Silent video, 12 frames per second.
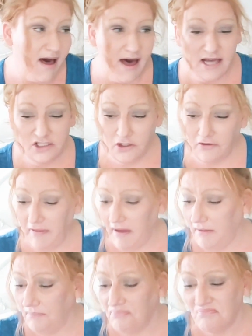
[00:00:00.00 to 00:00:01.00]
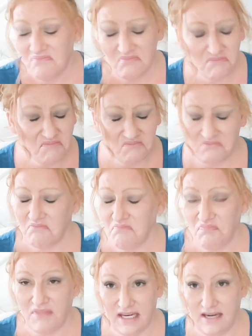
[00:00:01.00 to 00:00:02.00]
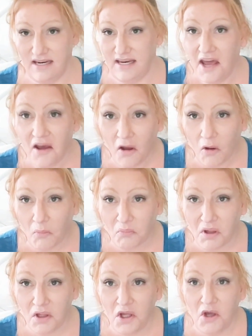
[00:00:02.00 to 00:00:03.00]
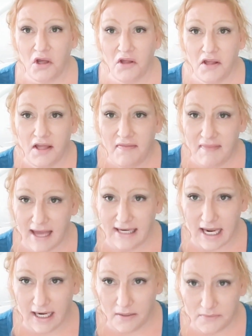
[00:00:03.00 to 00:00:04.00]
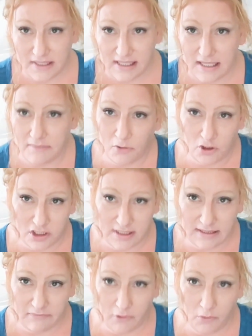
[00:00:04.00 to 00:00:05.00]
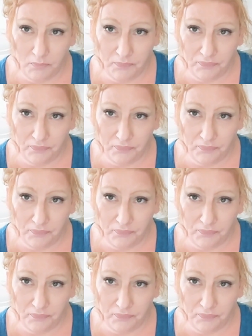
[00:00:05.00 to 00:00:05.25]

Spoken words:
I took them. They didn't help. That night I was in the emergency room